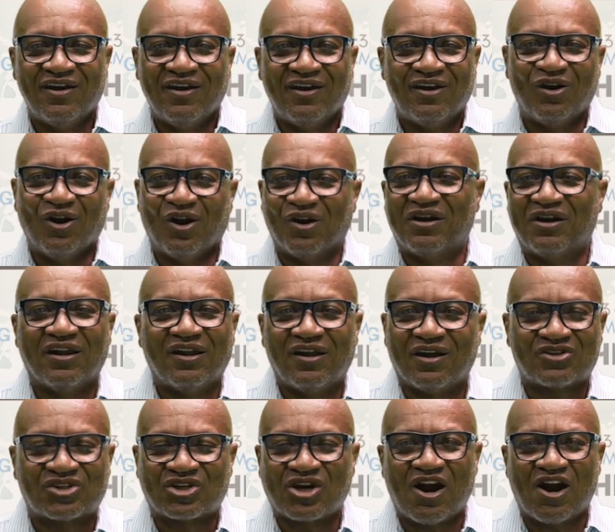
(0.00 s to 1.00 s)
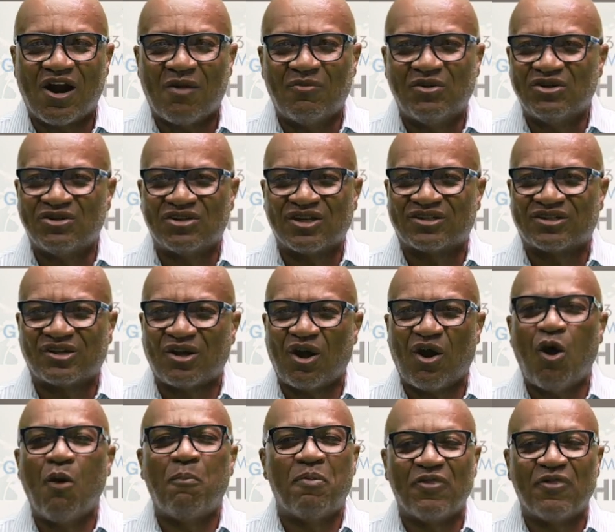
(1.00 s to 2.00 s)
you know, good luck charm and you're just
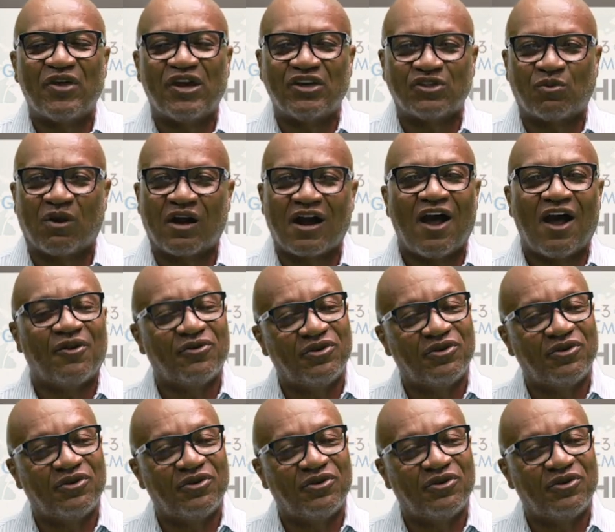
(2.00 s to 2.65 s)
hoping things work out.